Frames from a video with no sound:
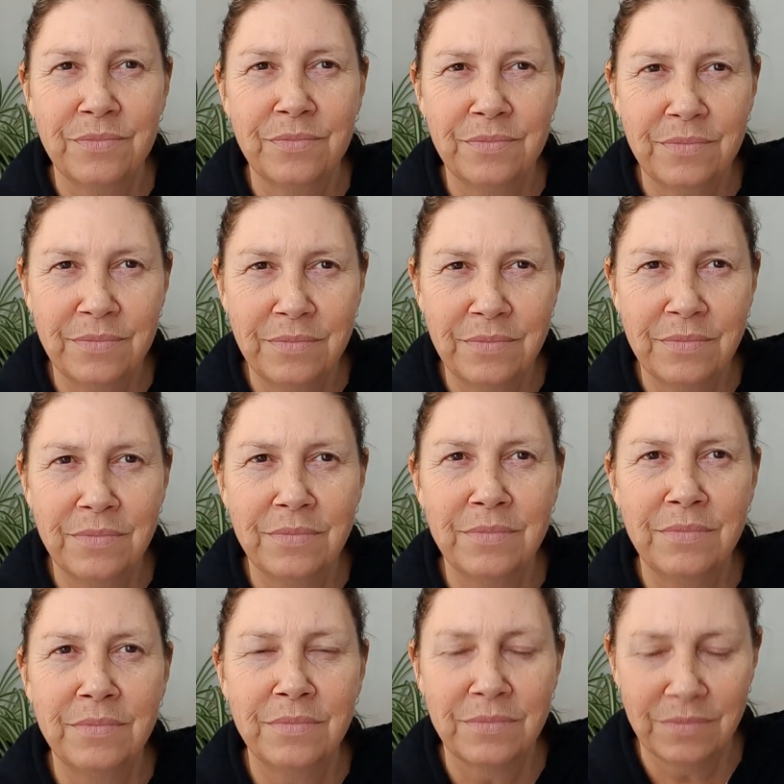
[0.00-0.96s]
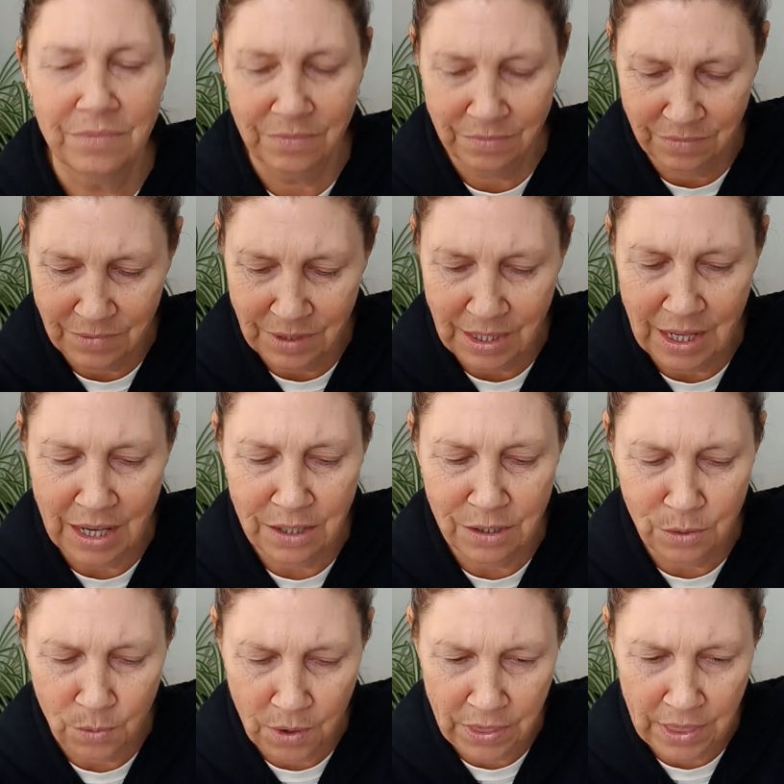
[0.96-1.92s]
Mm,
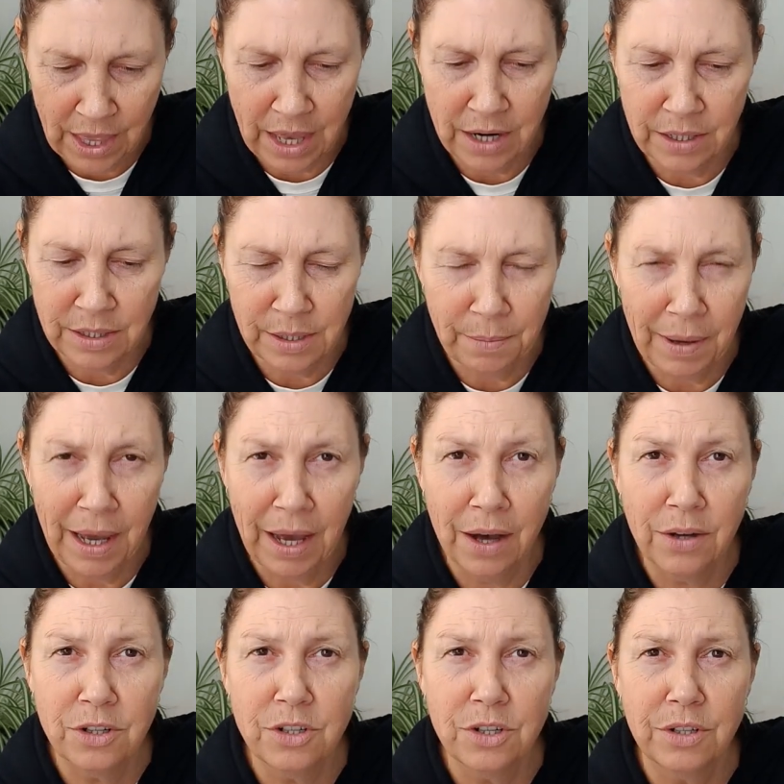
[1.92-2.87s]
that's what that is about.